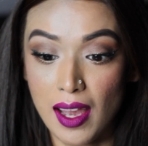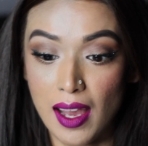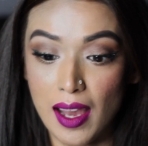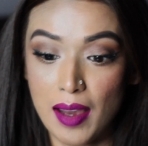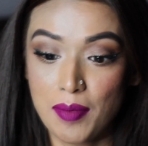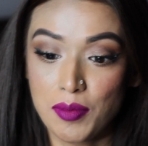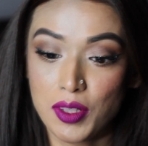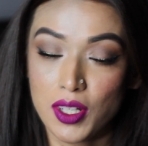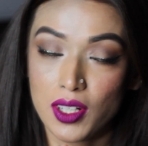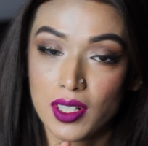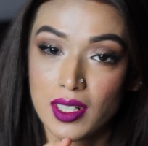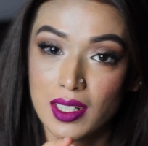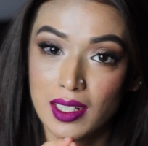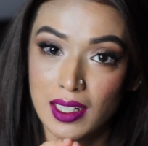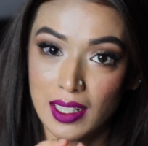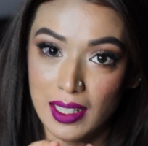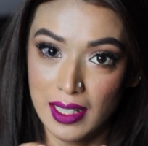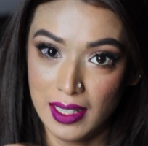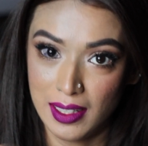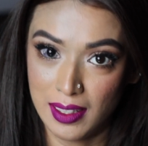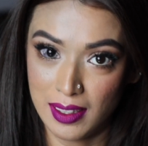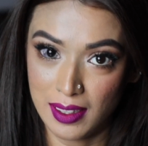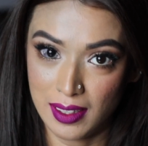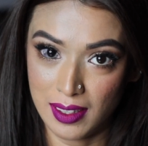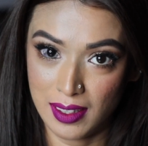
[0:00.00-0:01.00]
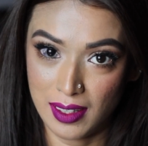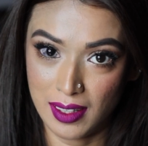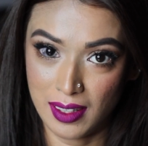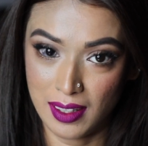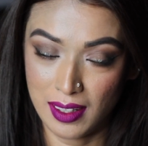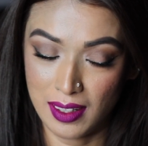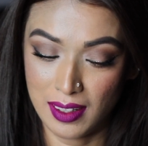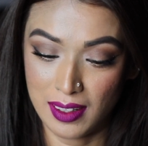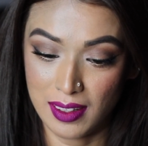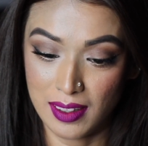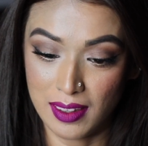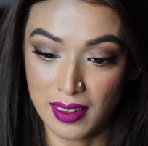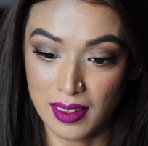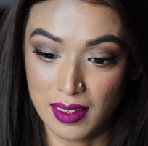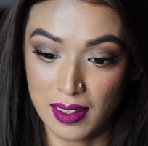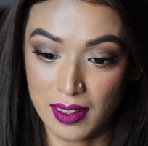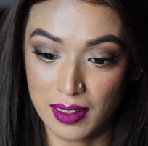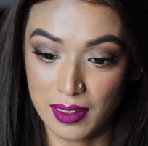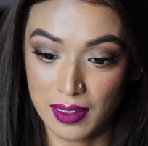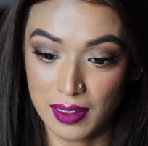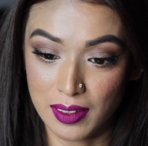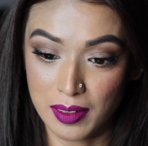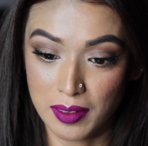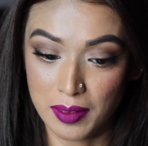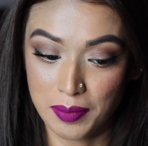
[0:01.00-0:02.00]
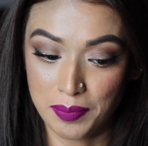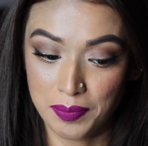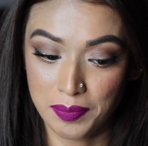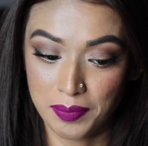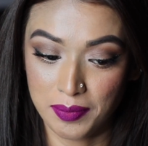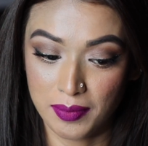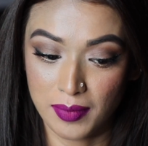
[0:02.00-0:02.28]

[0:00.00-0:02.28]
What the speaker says: I'm gonna link the